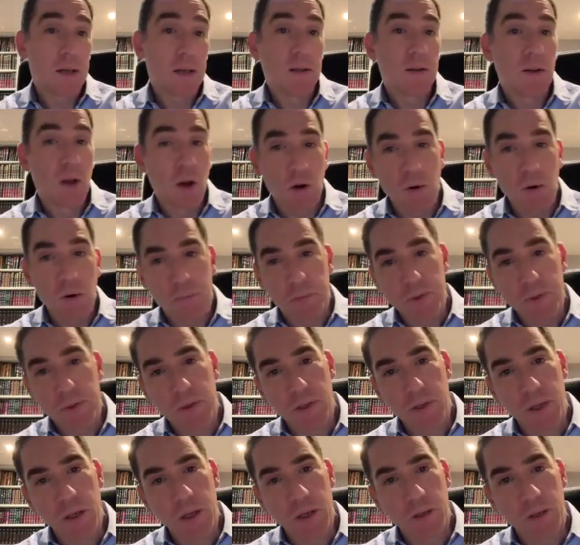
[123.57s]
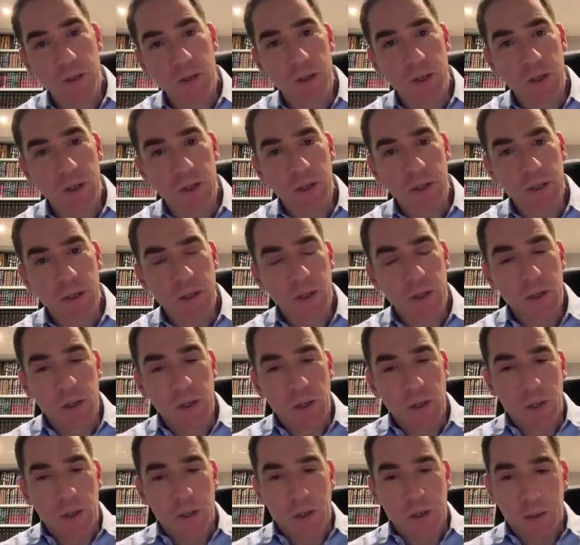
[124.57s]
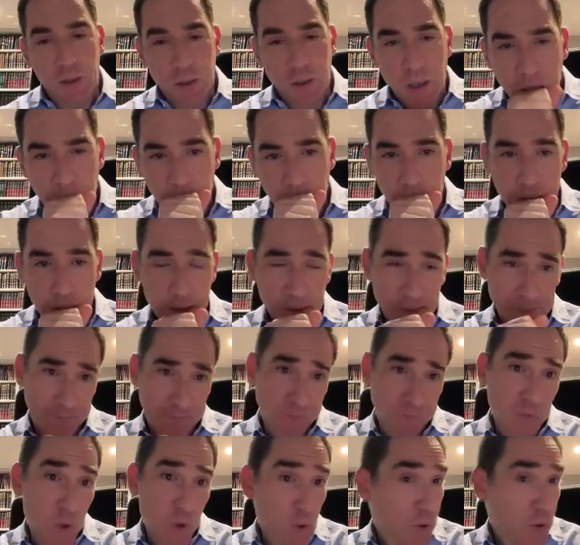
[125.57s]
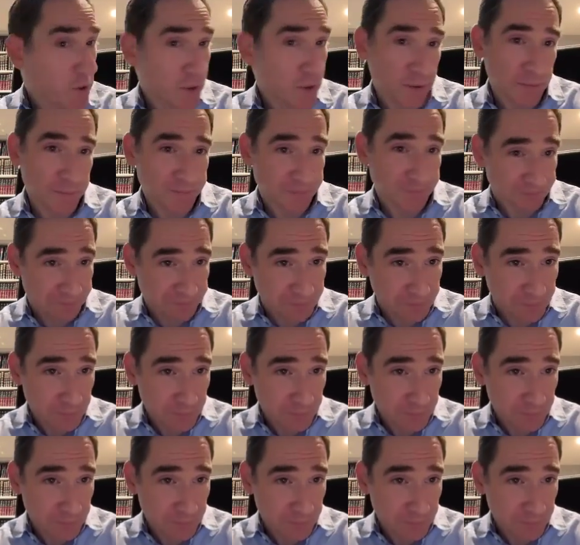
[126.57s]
In no particular order.